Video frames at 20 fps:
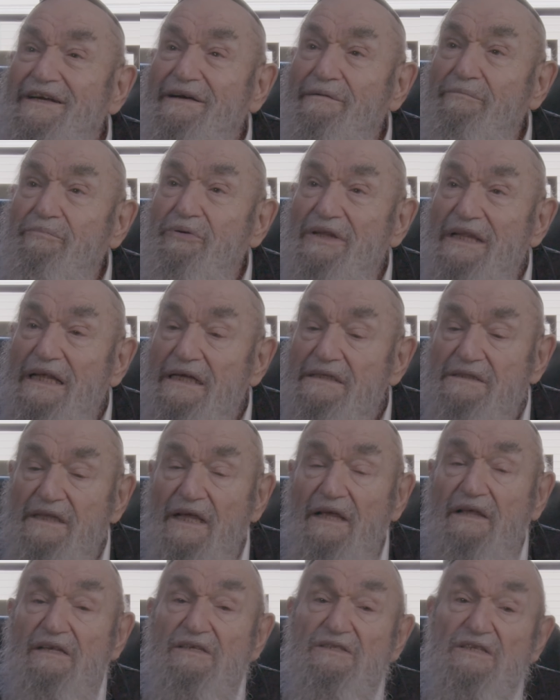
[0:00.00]
and pull out
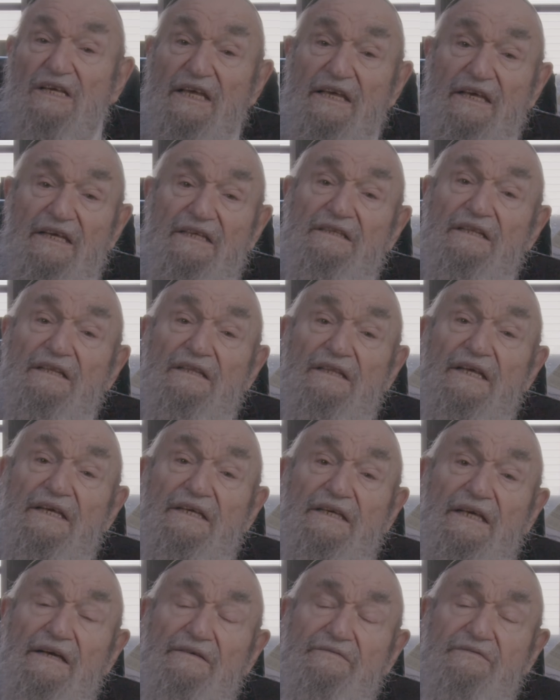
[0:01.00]
the, there's a gid in there
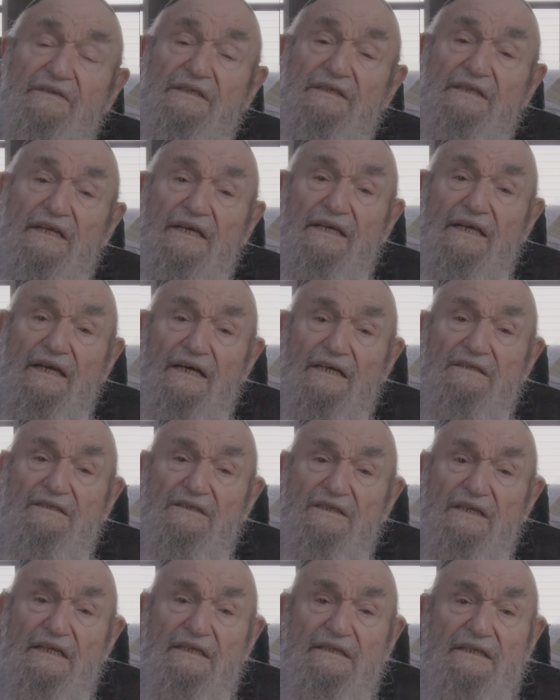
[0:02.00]
you have to take out.
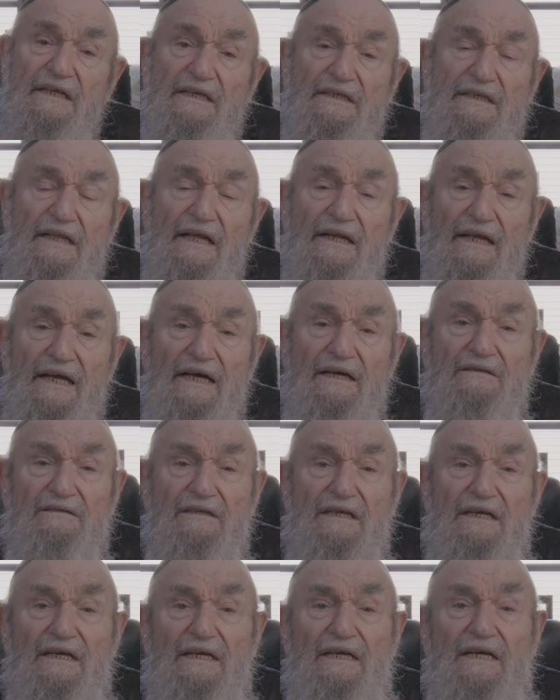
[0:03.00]
So they take that
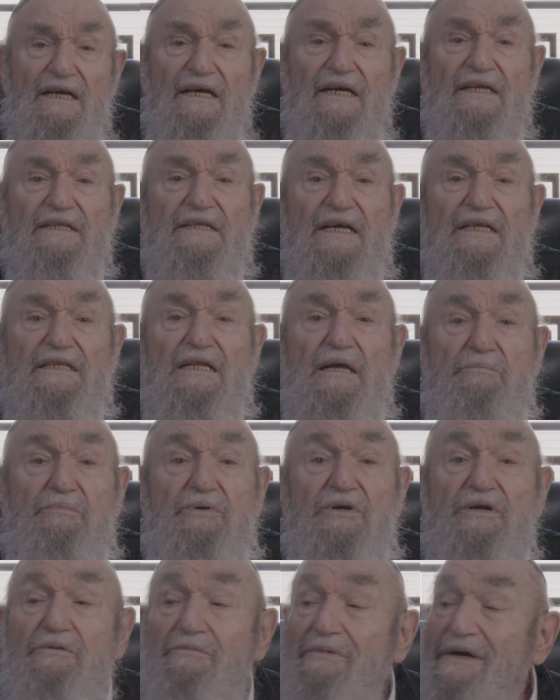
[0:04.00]
out, and then they
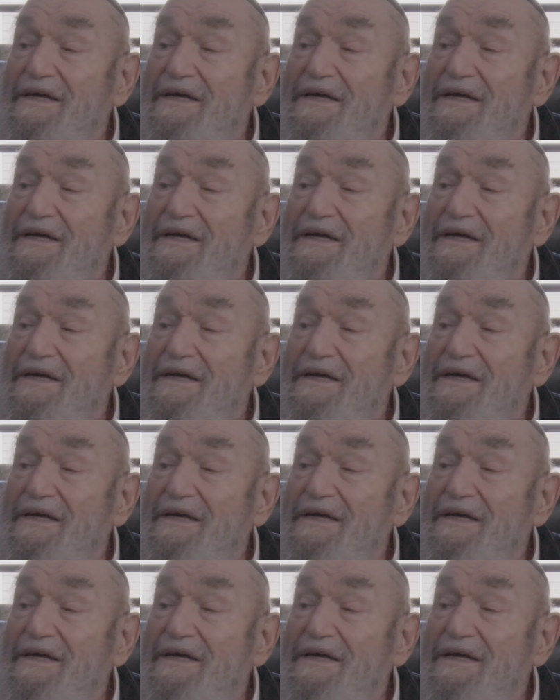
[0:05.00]
put it